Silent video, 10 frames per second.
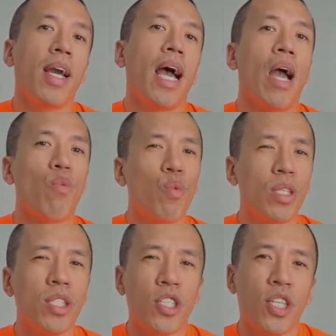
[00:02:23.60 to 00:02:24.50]
I
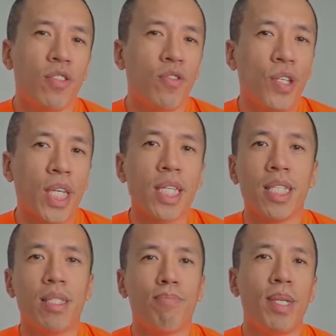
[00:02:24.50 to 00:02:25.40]
wouldn't suggest 4 gigs,
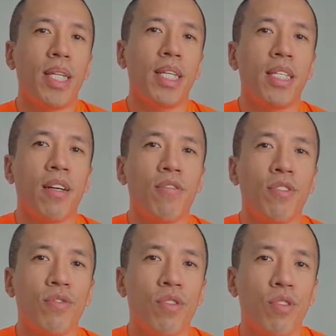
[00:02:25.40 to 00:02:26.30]
it's barely enough
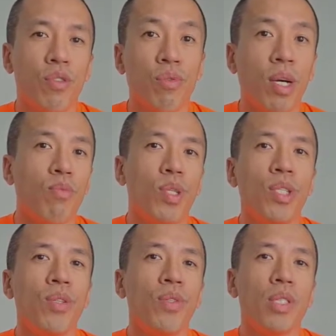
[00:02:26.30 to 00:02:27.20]
to run
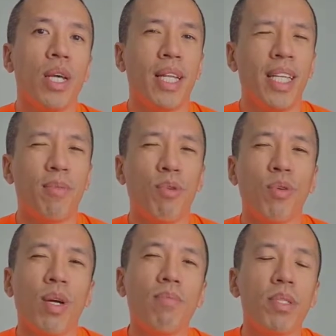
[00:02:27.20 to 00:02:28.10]
Windows and any
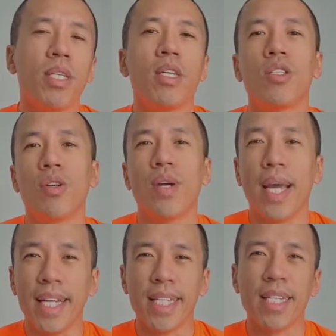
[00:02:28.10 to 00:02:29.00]
programs. So
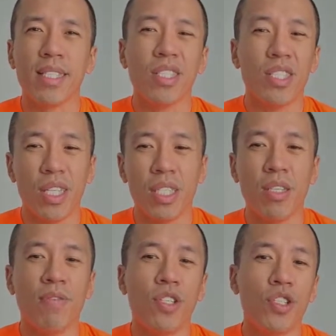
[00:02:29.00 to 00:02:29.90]
8 gigs is
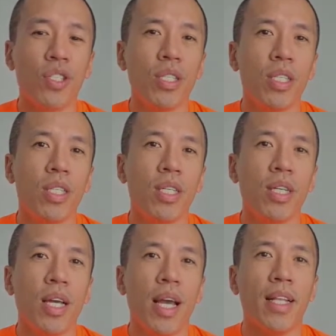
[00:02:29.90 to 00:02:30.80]
sufficient,
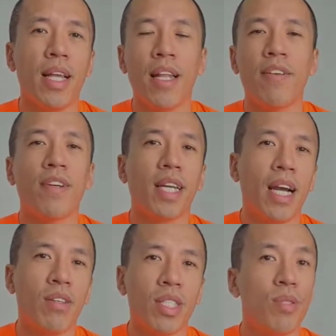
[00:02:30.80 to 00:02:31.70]
and anything
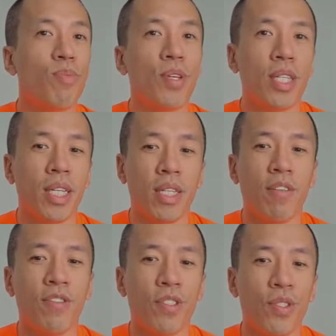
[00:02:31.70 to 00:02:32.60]
else is more than
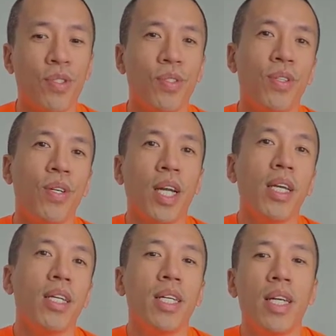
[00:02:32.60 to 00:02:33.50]
enough for you.
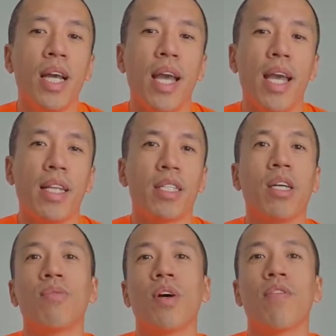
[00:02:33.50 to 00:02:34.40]
Okay, and in
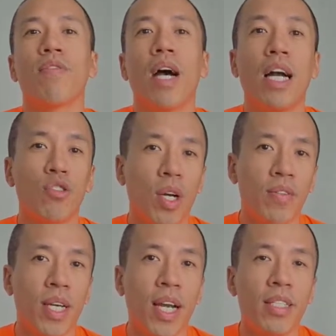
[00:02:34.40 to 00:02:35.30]
terms of hard drive
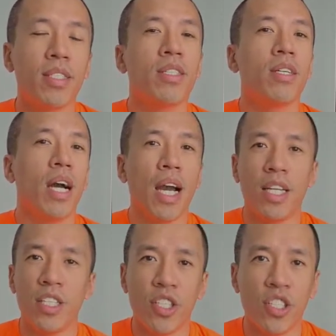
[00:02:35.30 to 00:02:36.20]
size,
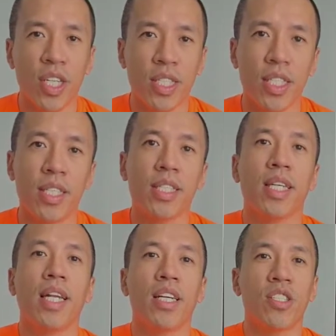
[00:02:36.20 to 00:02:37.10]
highly suggested
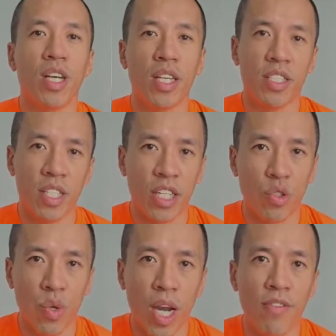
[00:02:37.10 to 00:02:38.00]
get a solid state
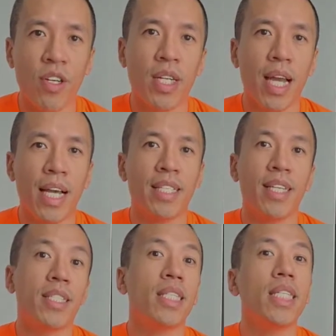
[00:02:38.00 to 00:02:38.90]
drive, call it
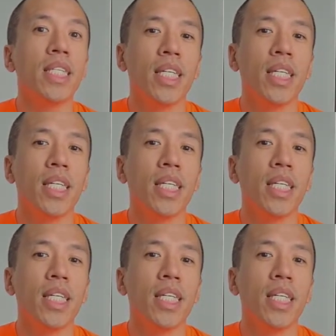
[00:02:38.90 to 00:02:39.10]
SSD,